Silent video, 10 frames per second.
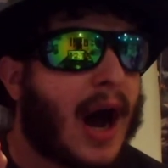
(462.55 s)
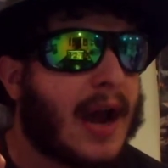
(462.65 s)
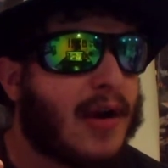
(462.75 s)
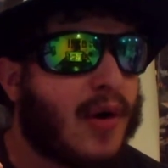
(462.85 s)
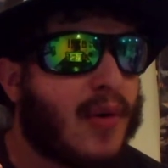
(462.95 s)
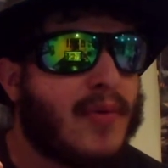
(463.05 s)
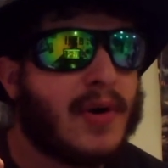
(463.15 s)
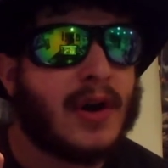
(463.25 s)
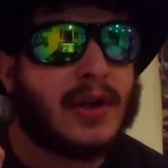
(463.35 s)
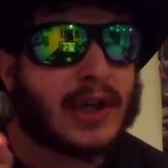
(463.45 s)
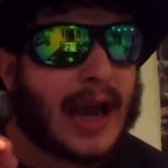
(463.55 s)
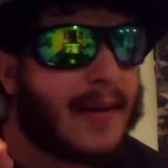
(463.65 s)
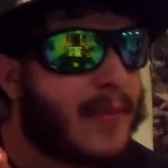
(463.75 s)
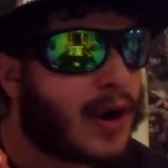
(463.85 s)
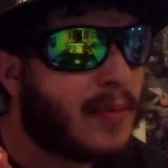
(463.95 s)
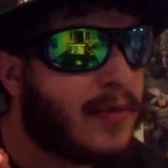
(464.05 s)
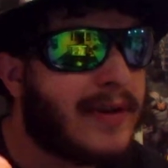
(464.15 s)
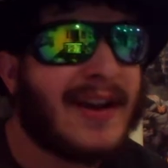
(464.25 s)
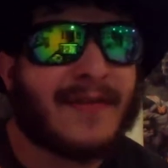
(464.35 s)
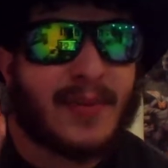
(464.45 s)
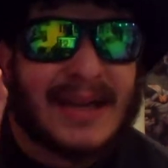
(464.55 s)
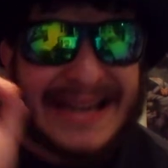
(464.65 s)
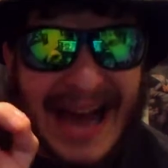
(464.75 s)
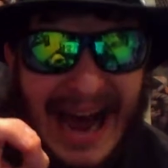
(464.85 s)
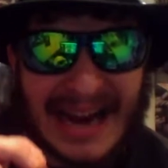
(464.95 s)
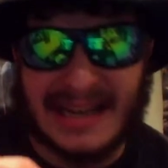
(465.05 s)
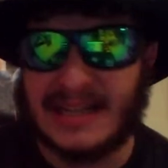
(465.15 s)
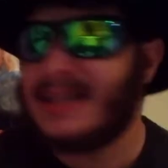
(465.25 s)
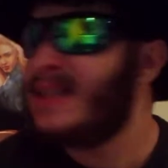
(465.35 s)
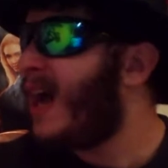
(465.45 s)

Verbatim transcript: I own the Captain America movie from the 90s.